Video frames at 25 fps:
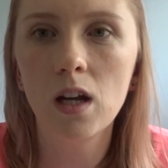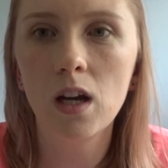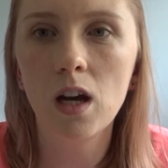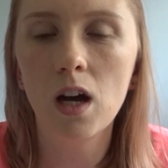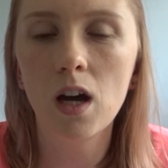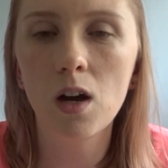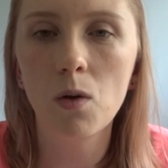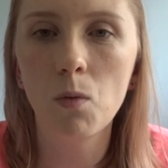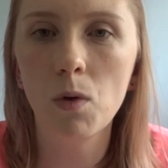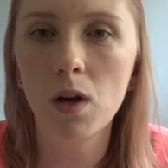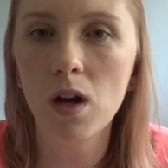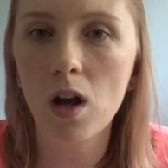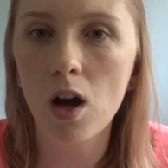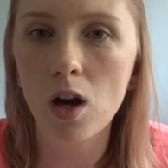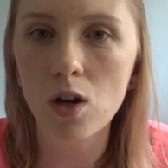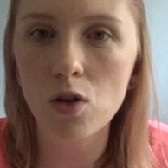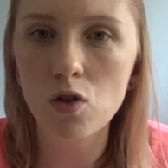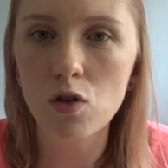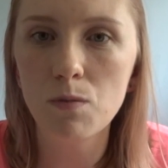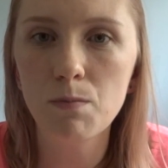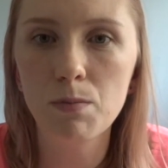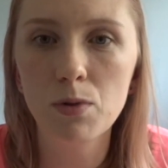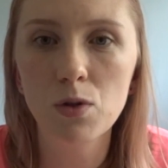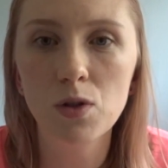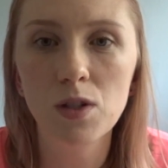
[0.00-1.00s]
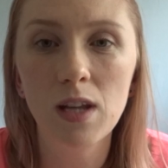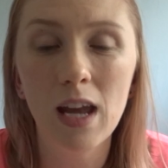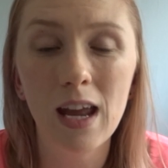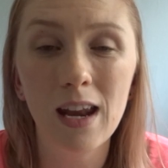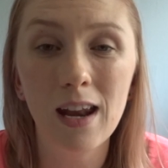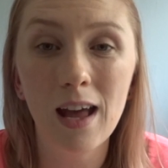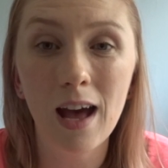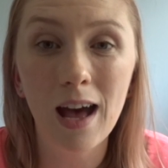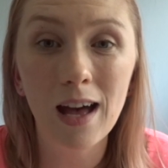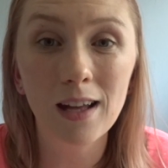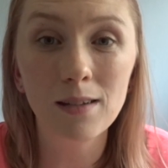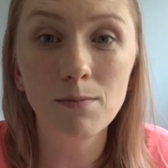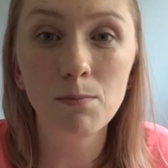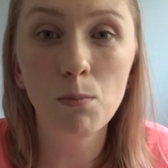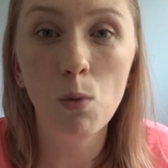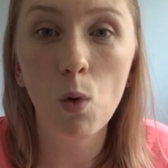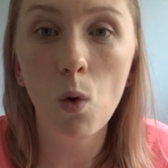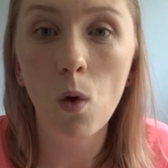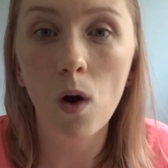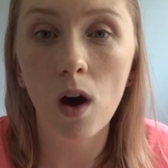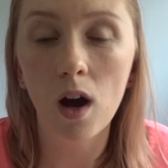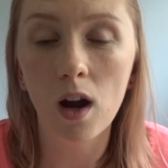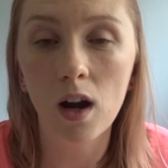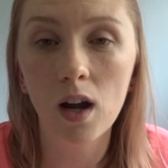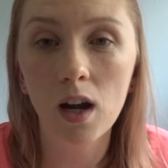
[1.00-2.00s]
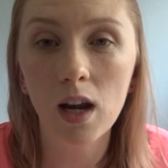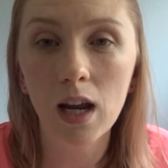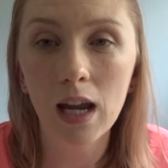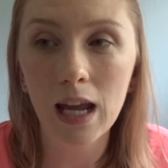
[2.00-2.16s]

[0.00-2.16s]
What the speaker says: are 100% and more